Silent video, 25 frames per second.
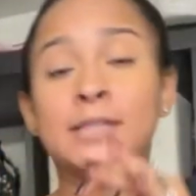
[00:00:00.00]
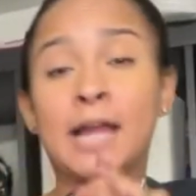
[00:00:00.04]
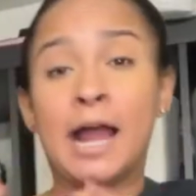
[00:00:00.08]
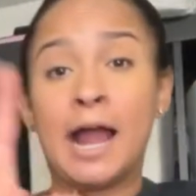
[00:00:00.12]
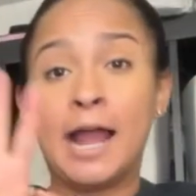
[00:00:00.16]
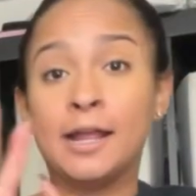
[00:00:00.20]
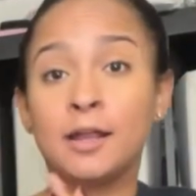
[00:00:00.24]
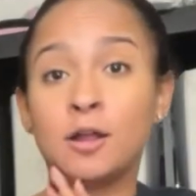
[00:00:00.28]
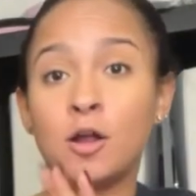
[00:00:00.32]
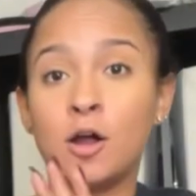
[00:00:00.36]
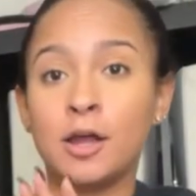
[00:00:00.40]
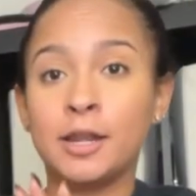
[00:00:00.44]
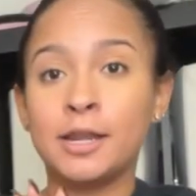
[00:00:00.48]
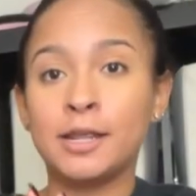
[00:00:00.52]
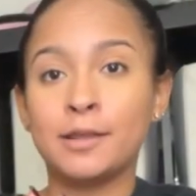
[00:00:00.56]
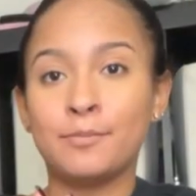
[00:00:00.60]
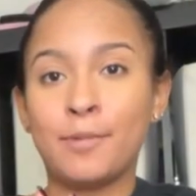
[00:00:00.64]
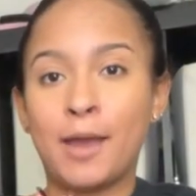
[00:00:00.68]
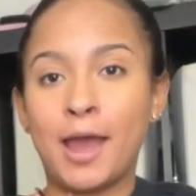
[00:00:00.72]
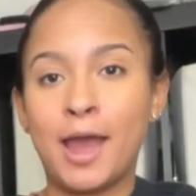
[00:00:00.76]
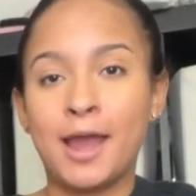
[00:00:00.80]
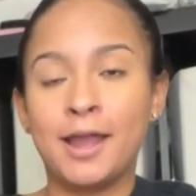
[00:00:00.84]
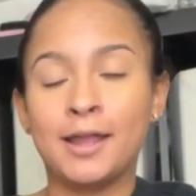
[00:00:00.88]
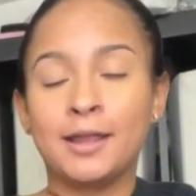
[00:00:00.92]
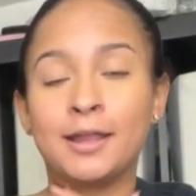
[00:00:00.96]
iconic
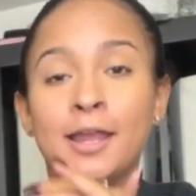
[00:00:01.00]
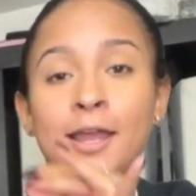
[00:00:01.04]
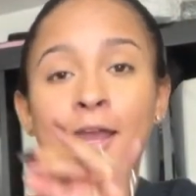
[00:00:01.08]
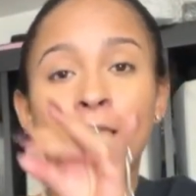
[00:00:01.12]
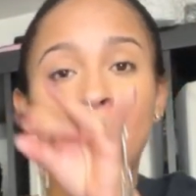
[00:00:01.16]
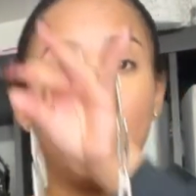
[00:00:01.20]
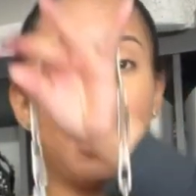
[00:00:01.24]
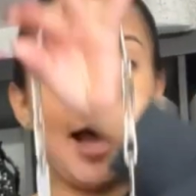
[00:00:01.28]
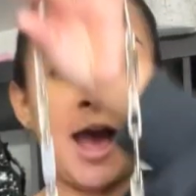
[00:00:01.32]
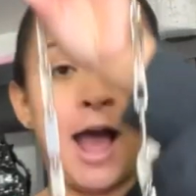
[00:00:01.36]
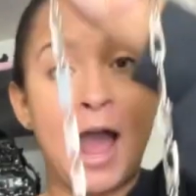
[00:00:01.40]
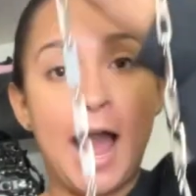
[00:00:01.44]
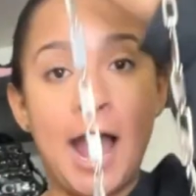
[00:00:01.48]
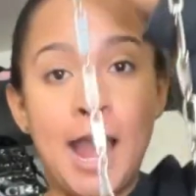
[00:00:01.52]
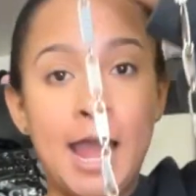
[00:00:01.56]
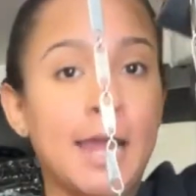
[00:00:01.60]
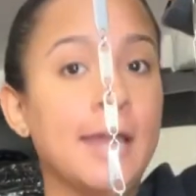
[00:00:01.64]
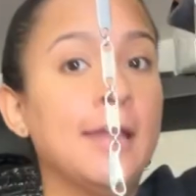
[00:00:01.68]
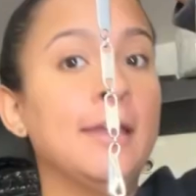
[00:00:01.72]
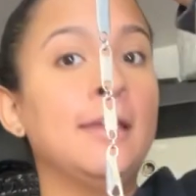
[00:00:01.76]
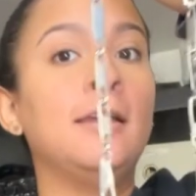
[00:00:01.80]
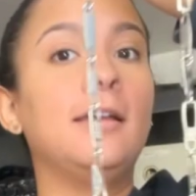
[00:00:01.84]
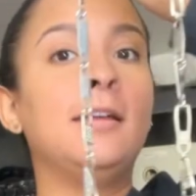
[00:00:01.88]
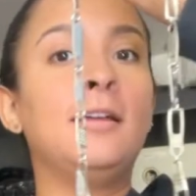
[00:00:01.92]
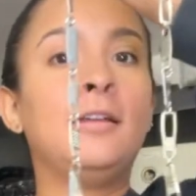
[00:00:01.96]
bag.
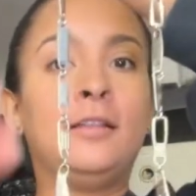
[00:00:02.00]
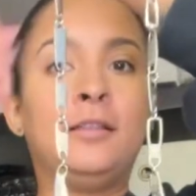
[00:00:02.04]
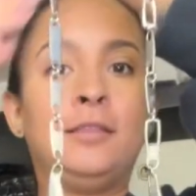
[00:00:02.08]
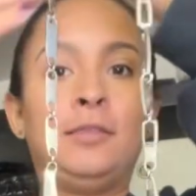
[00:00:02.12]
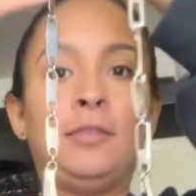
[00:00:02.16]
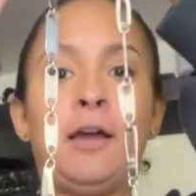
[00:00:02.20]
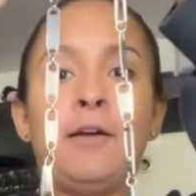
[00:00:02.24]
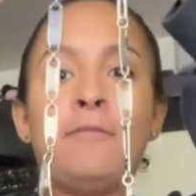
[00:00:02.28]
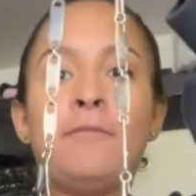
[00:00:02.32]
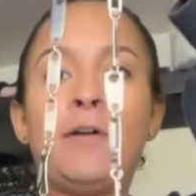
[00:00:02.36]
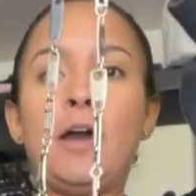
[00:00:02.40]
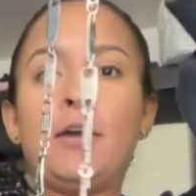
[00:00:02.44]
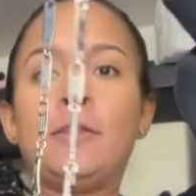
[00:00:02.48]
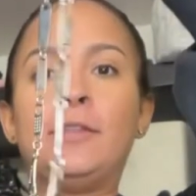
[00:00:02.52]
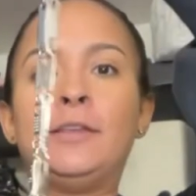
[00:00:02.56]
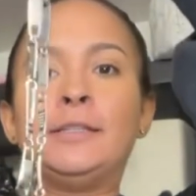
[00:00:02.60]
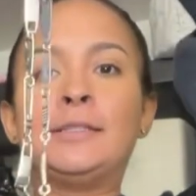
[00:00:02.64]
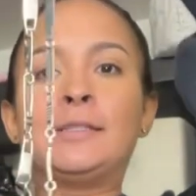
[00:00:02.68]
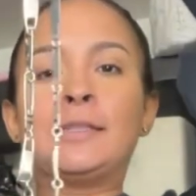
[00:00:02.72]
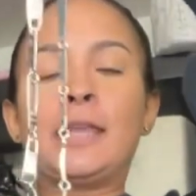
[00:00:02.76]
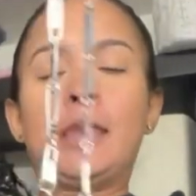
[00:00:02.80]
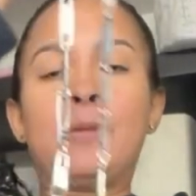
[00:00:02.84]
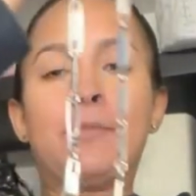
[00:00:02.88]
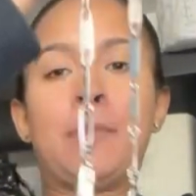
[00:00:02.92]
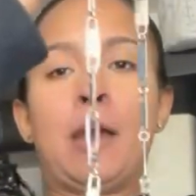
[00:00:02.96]
I love how this
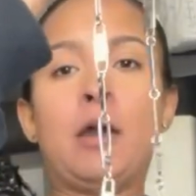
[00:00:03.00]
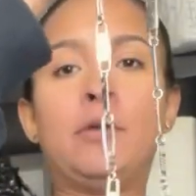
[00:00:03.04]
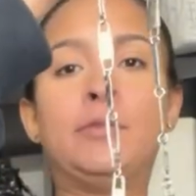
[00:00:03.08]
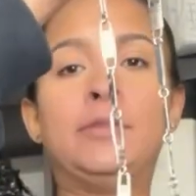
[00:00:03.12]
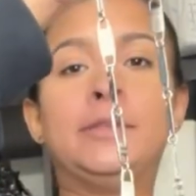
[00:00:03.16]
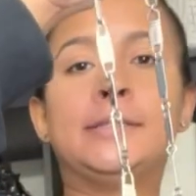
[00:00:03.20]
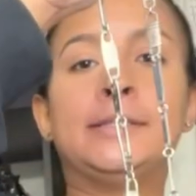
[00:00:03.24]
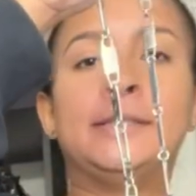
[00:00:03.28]
came out. This